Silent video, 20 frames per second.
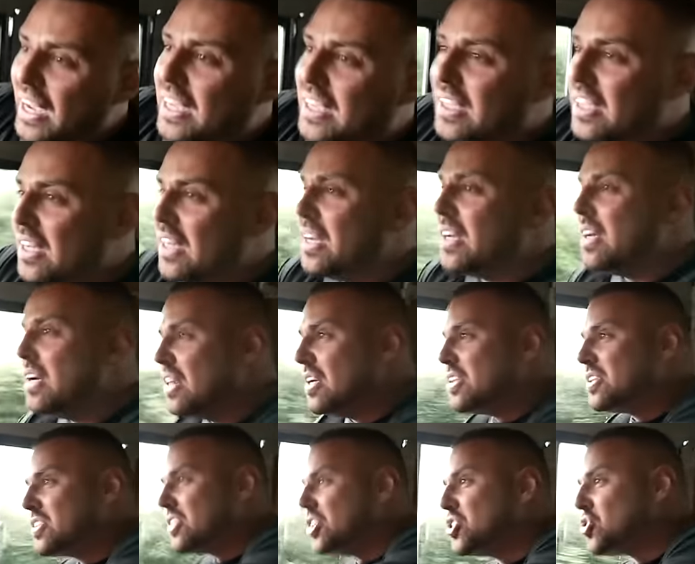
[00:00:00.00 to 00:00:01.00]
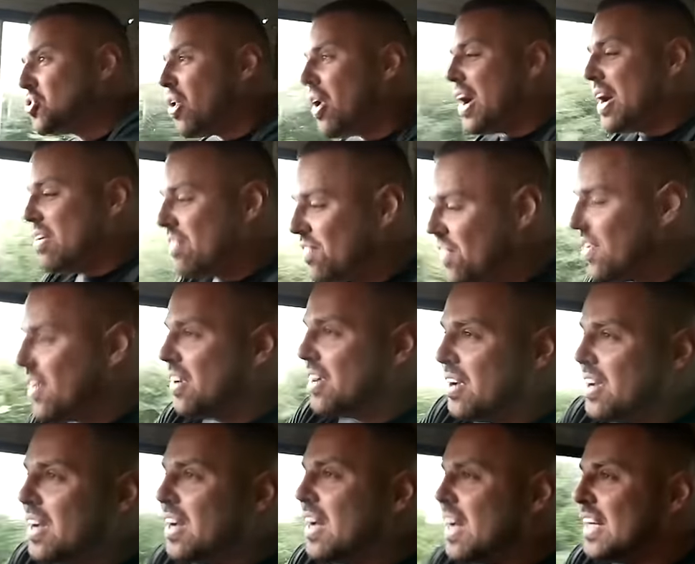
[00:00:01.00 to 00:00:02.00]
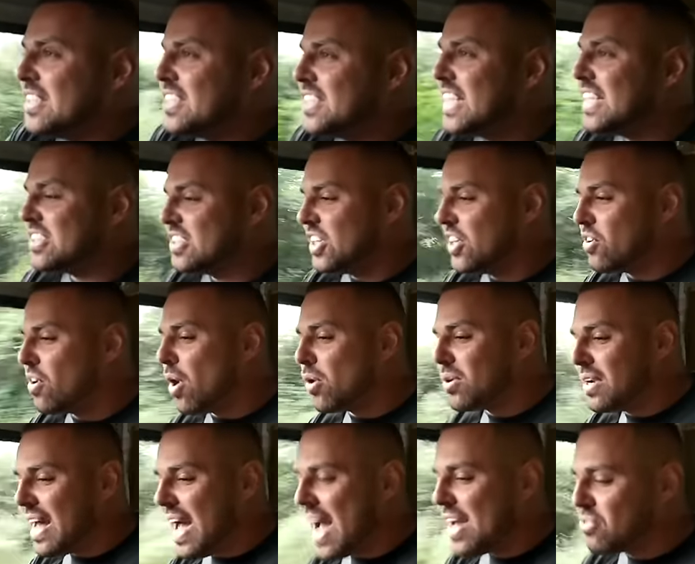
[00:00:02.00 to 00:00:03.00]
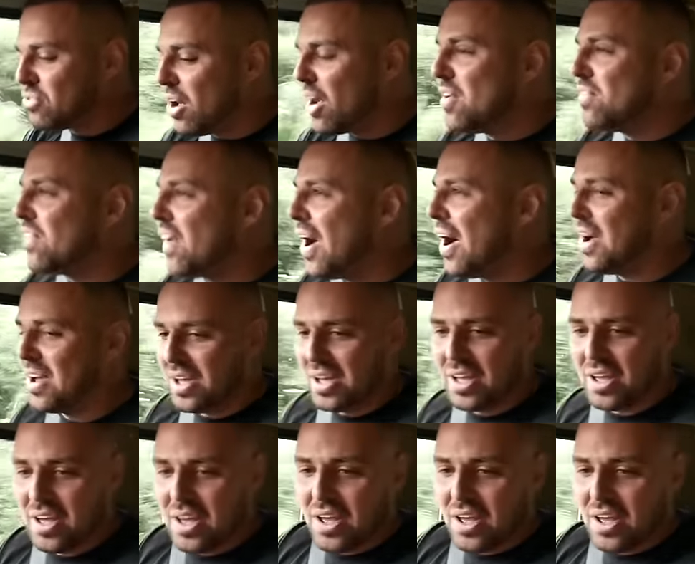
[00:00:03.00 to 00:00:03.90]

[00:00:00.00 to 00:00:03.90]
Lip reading: I've ever driven. If you didn't see that video, go and check it out. We had a right laugh in that